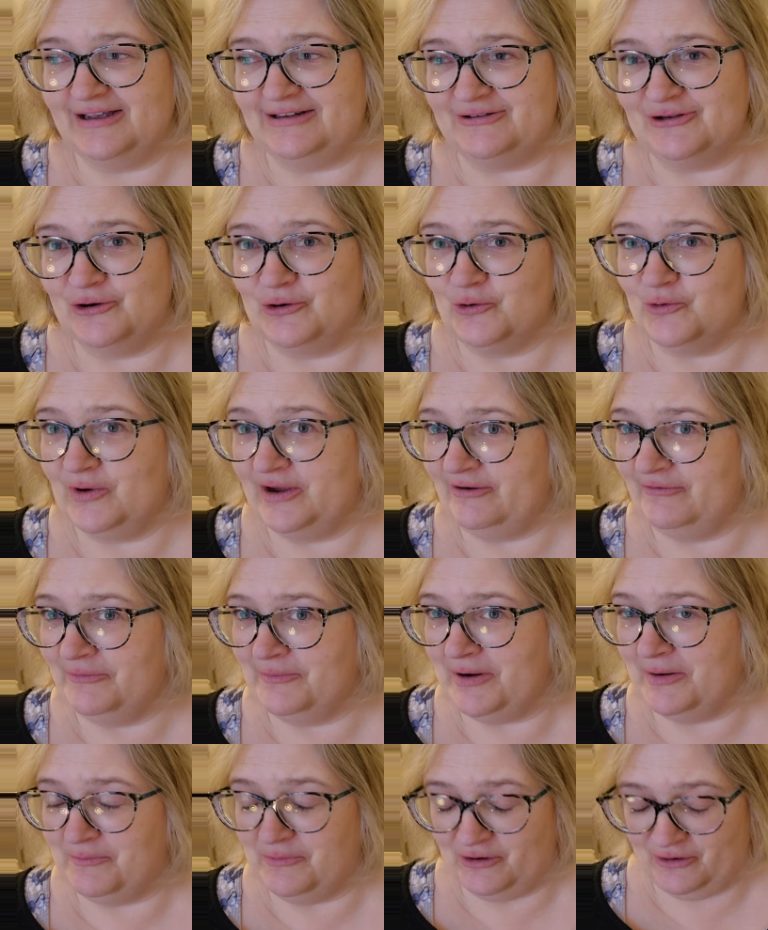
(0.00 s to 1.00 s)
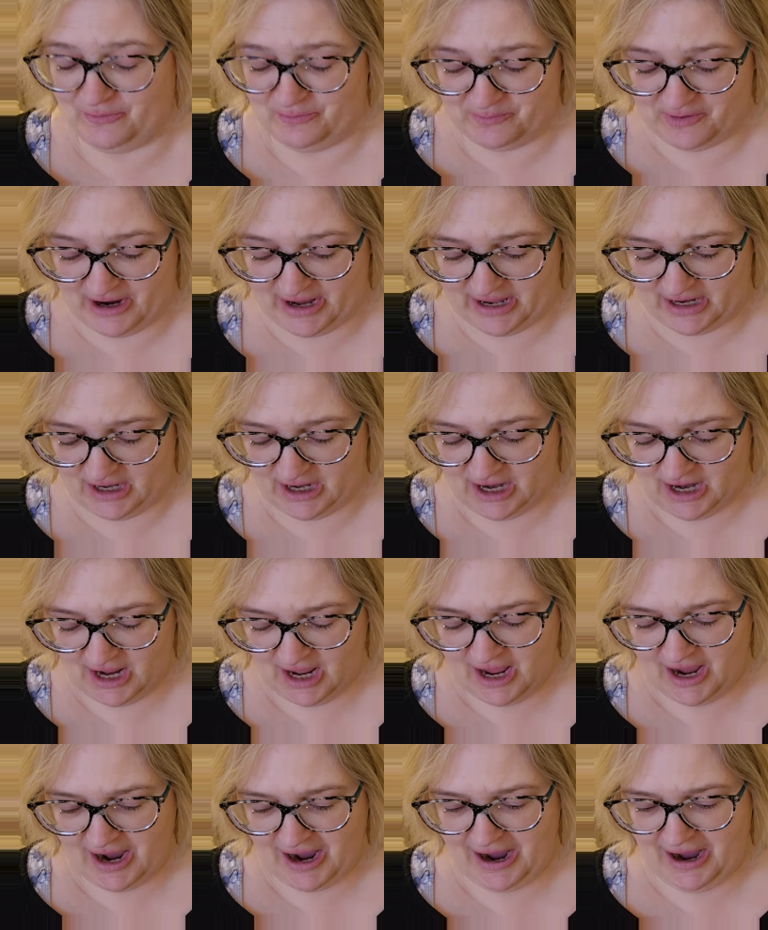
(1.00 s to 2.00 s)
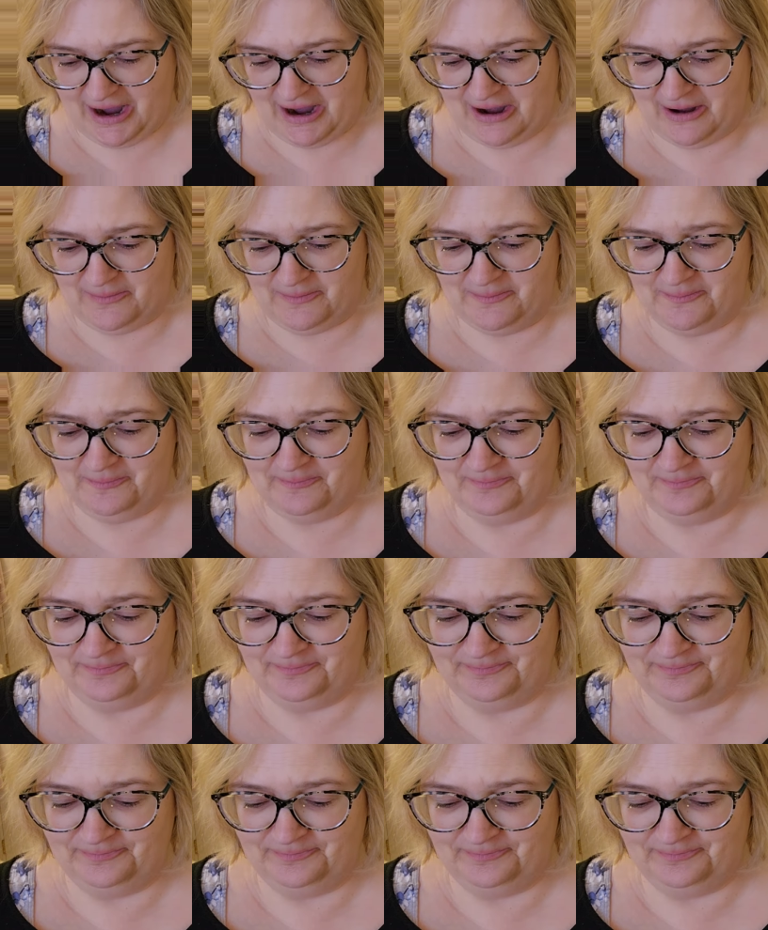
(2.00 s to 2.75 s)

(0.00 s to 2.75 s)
I don't quite remember, but, um,